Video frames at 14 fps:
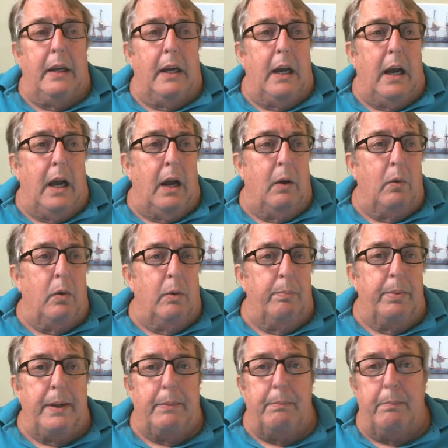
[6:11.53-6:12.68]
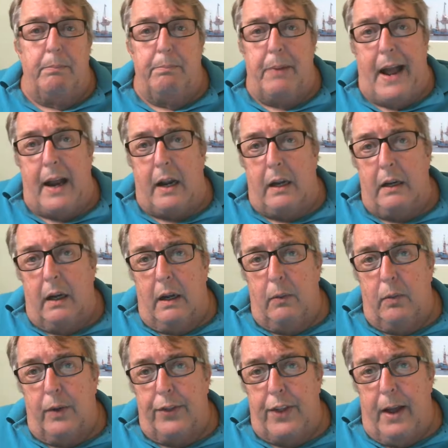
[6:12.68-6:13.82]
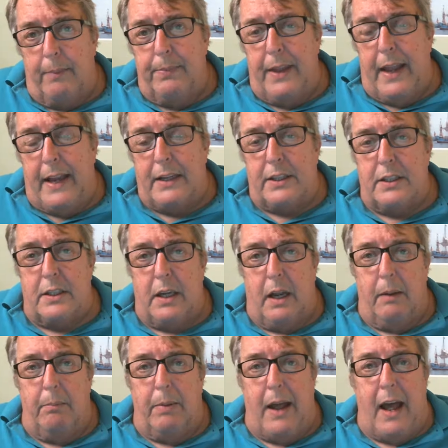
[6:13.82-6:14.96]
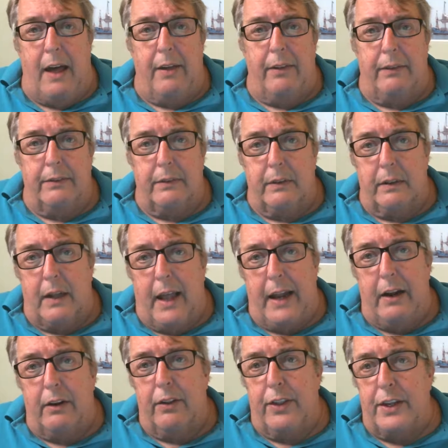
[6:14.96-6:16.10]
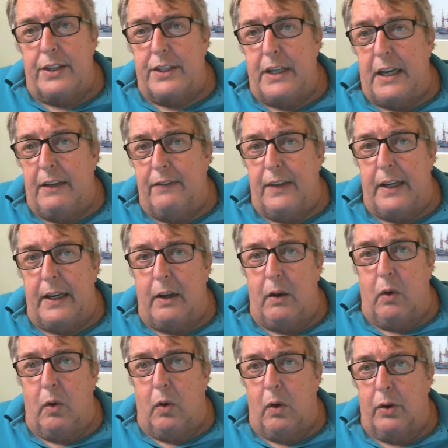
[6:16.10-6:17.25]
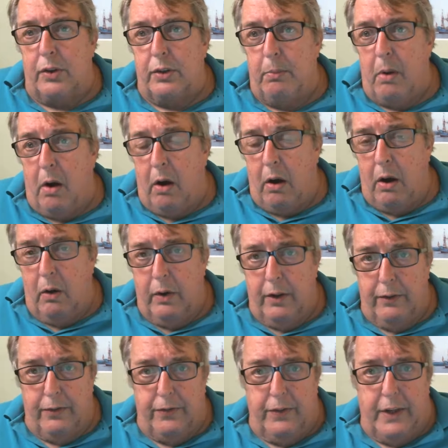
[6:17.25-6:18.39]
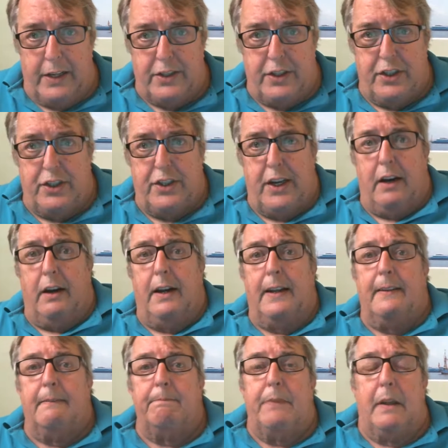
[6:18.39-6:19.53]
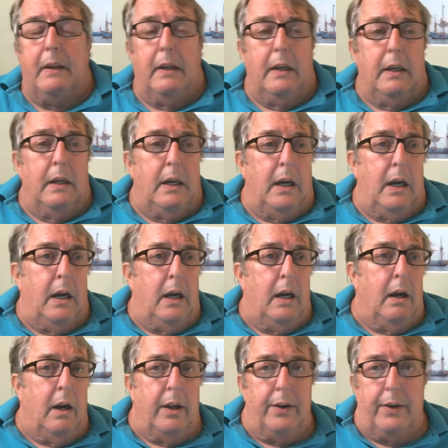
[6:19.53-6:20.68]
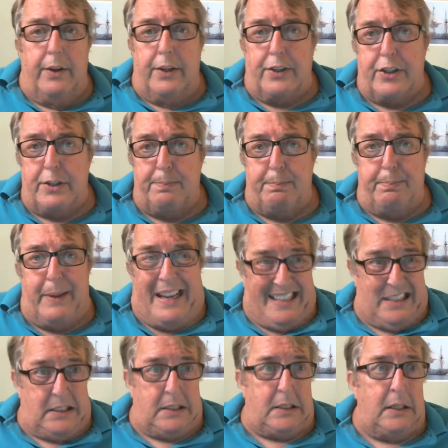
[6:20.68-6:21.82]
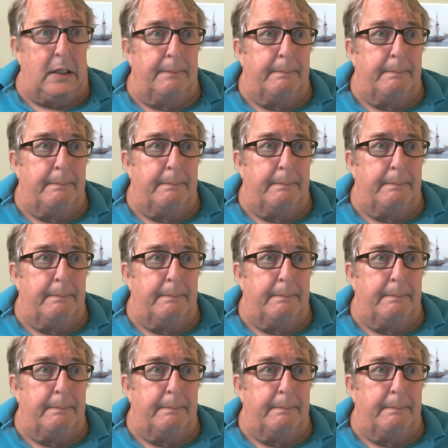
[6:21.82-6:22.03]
We'll be back with updates by later this evening or tomorrow if necessary on the space.